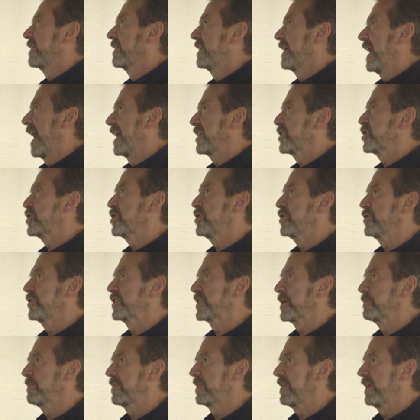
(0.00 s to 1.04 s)
get to
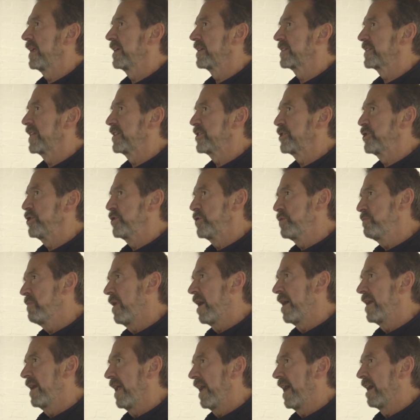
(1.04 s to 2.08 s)
some things that you
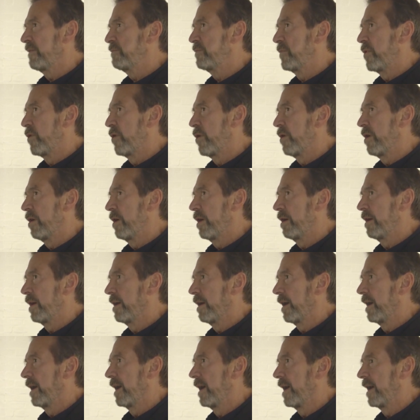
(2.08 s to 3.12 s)
might have
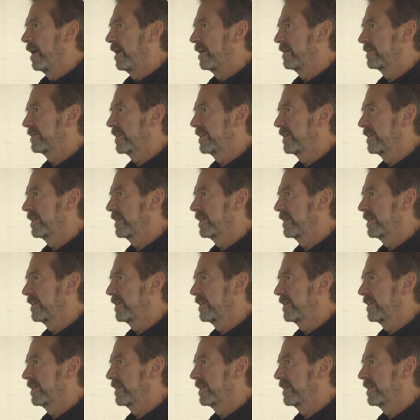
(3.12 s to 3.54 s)
more uh,